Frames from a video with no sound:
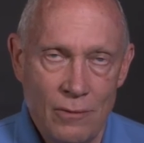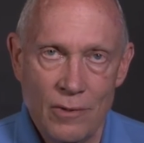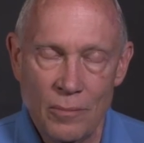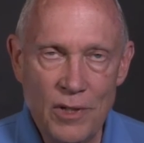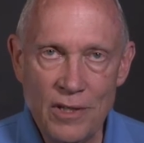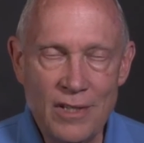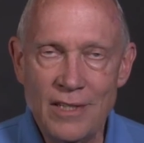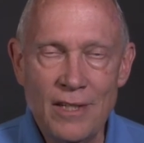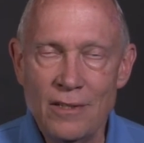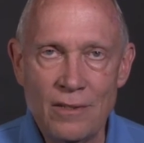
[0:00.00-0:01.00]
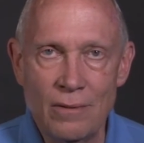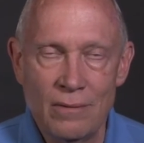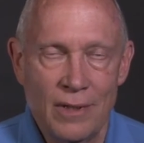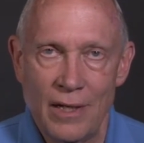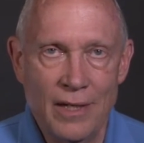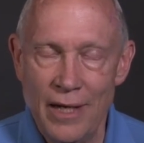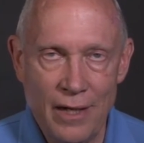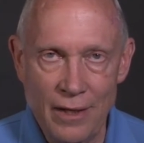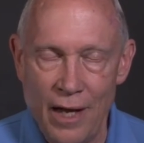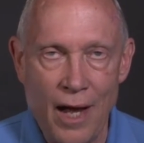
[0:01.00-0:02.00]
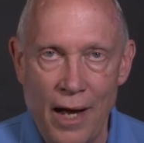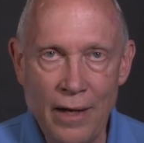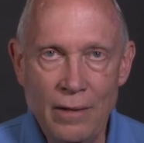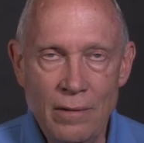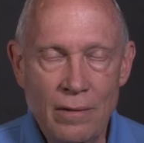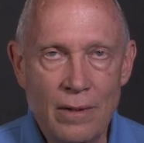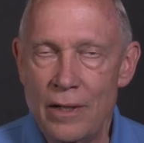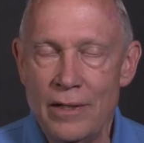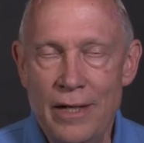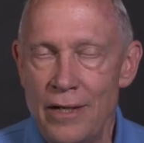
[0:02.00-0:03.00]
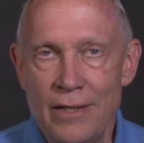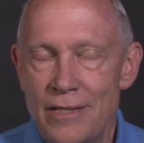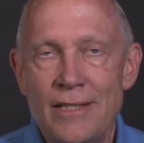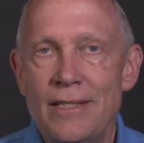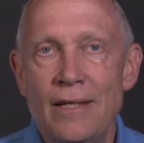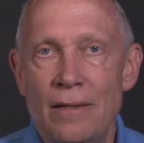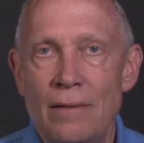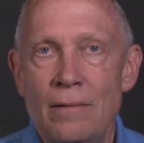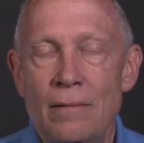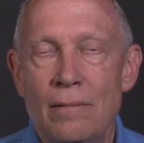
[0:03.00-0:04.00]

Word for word: Well, because he says so. God cannot lie. God cannot sin.